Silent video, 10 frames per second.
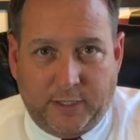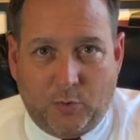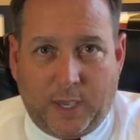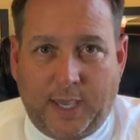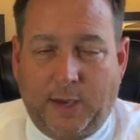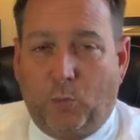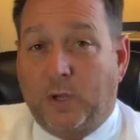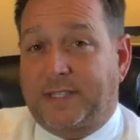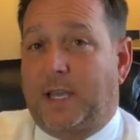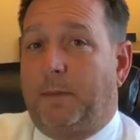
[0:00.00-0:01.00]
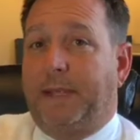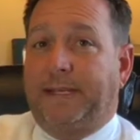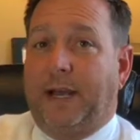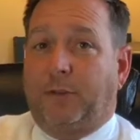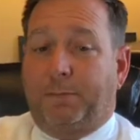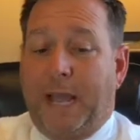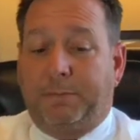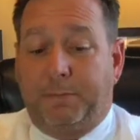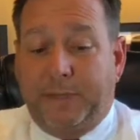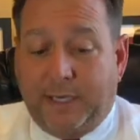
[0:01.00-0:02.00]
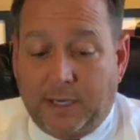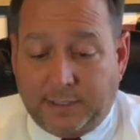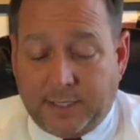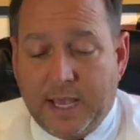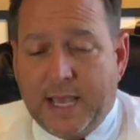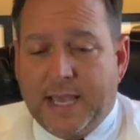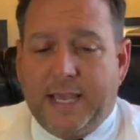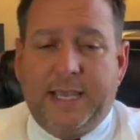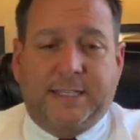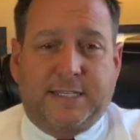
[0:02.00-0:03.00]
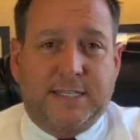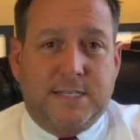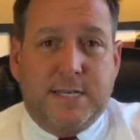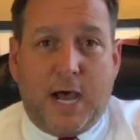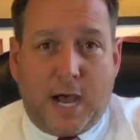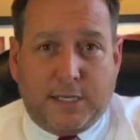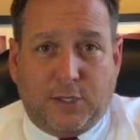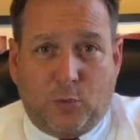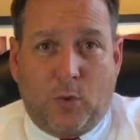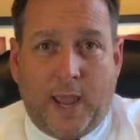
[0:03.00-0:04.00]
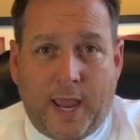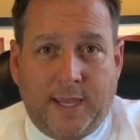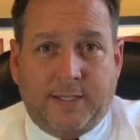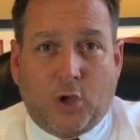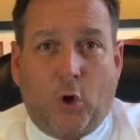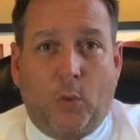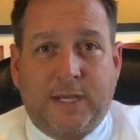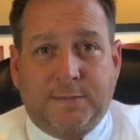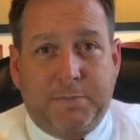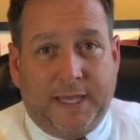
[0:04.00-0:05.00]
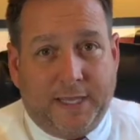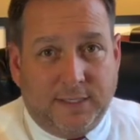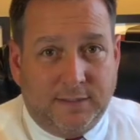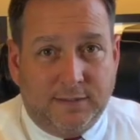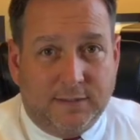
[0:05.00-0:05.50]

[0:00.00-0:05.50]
okay, and what's coming down the pipe, because it's not the way it's always been,